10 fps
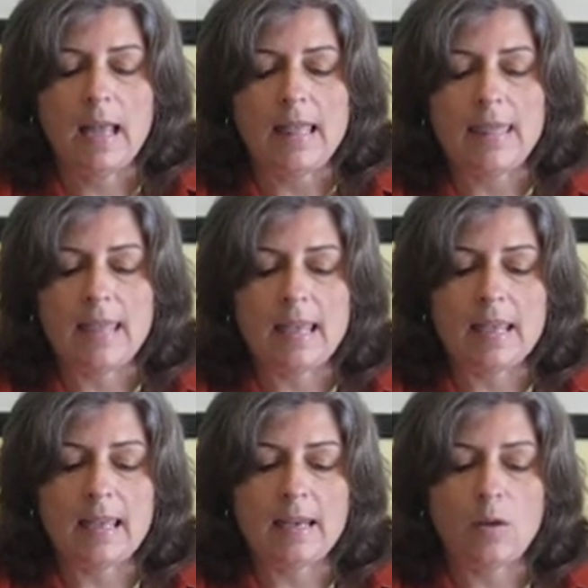
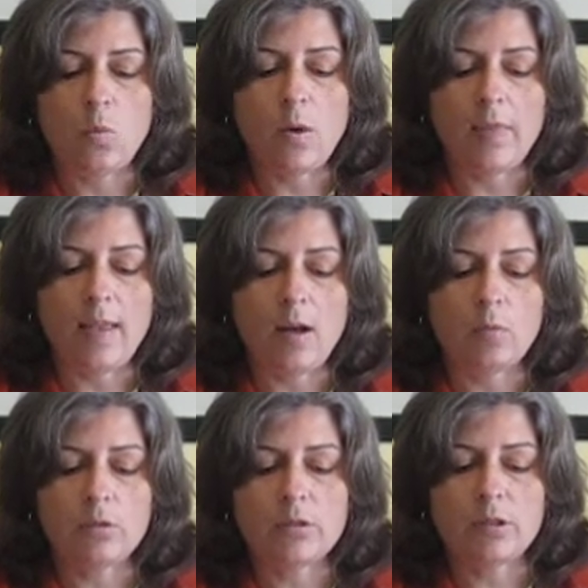then what that
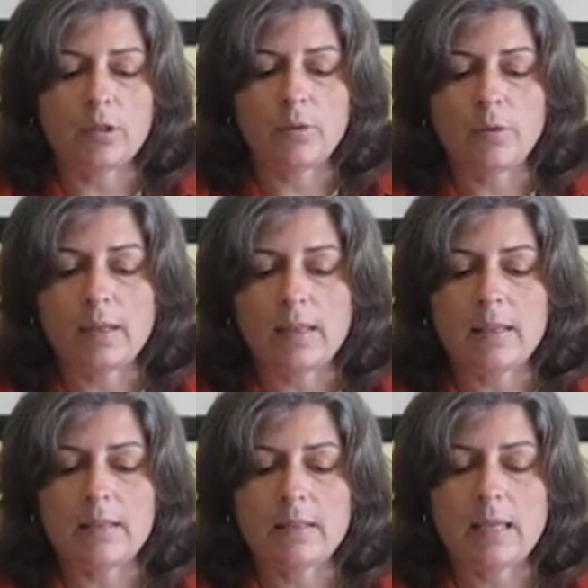will do
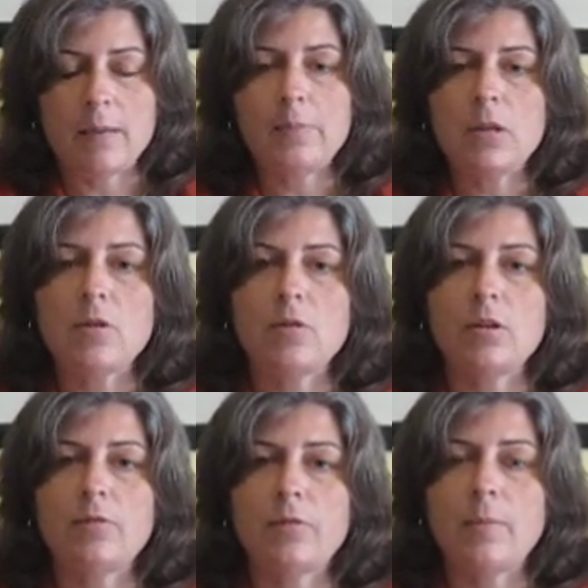is keep the
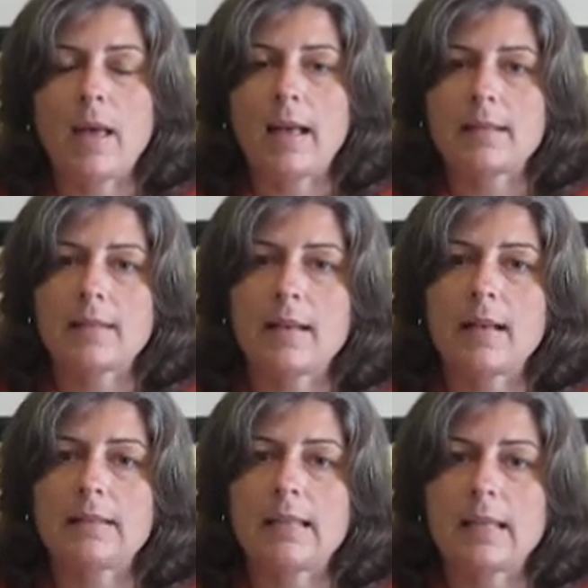unit from
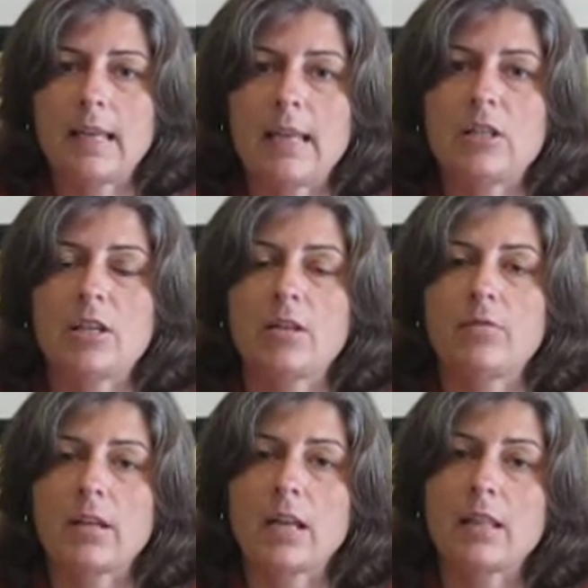accidentally engaging and
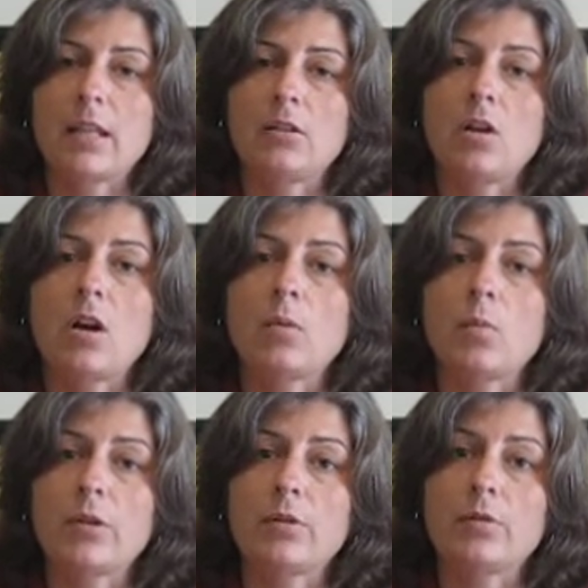ringing the alarm
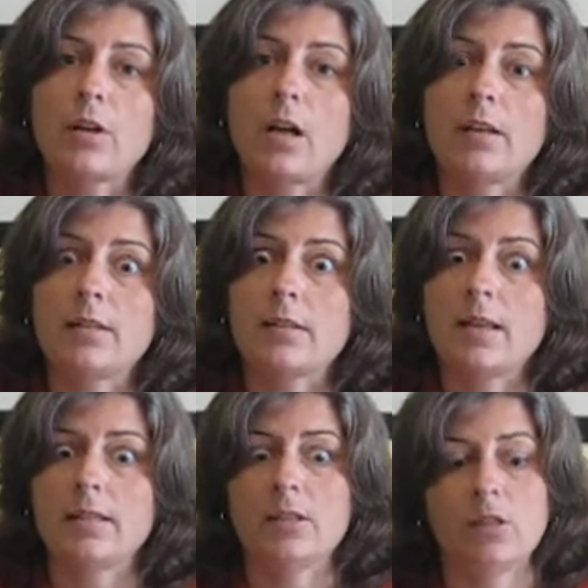when you're not
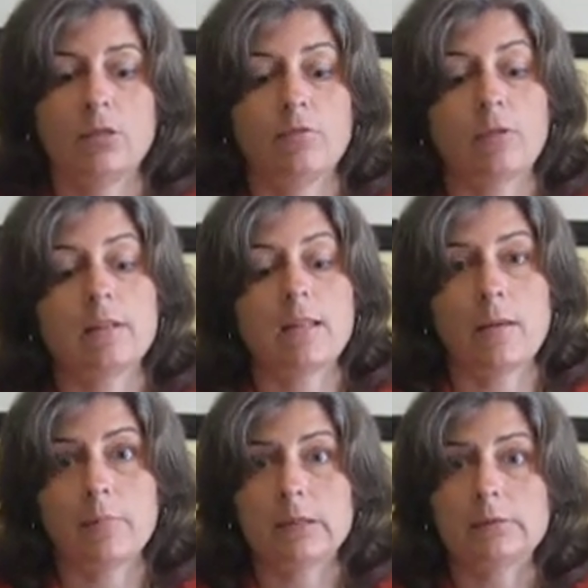intending to. For
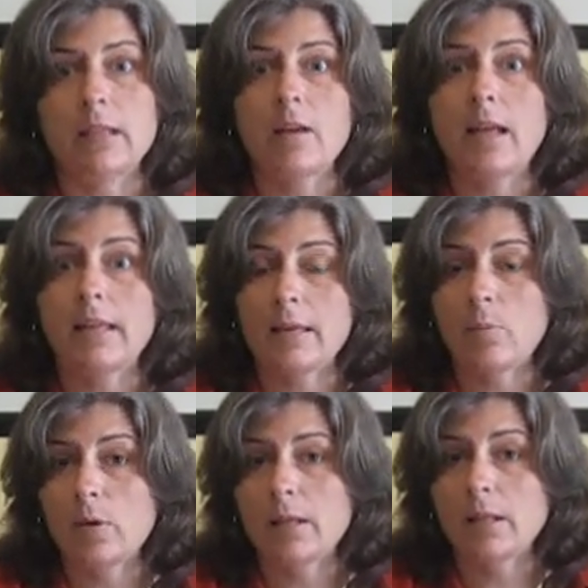example, I
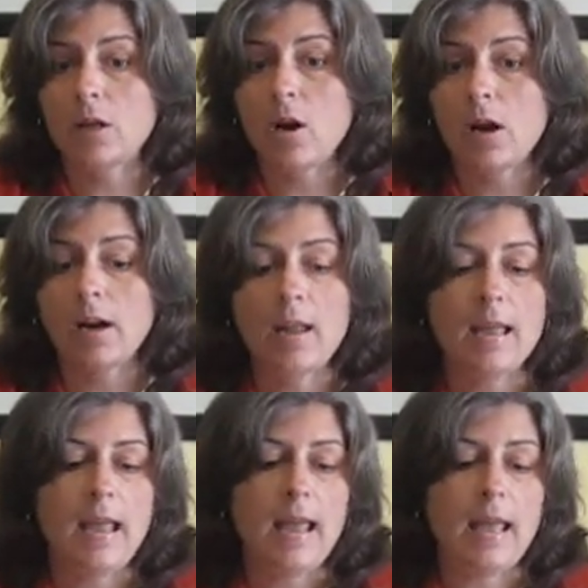keep one in the car,
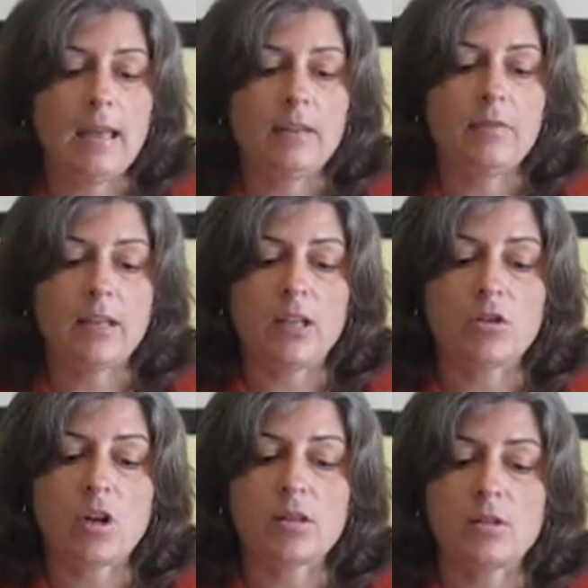and if it
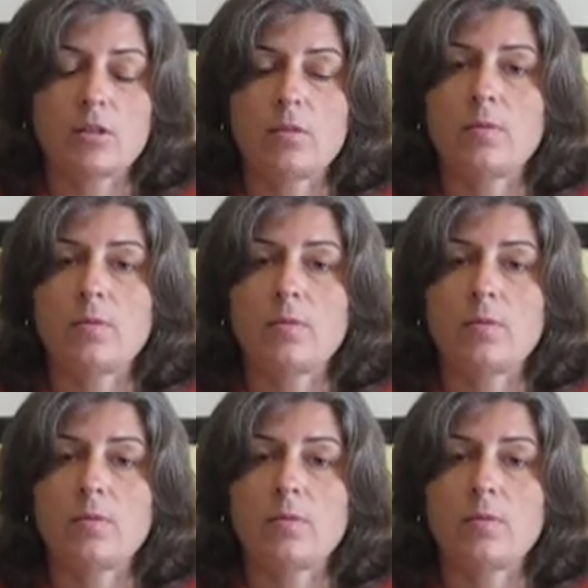gets jostled